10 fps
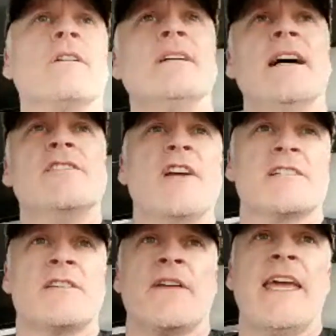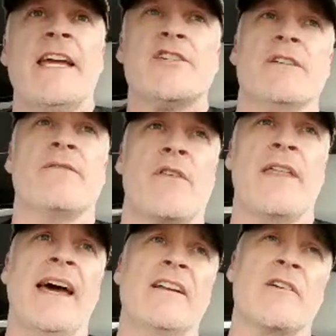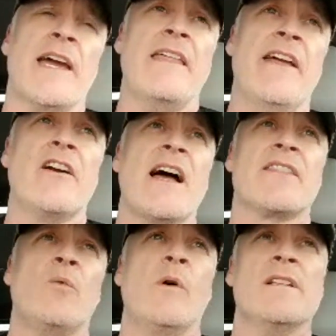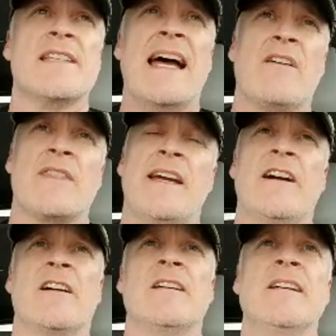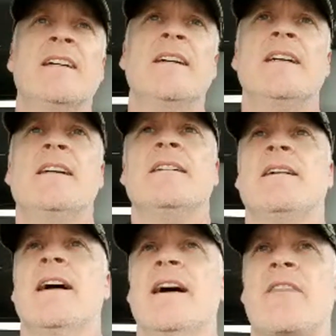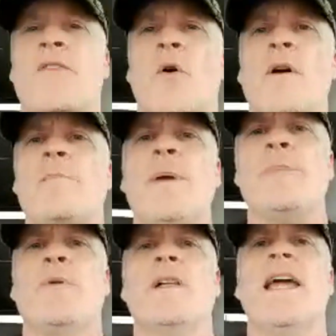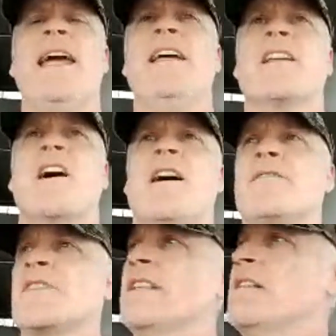a justification for that. Okay, they're not the ones out there throwing people in handcuffs and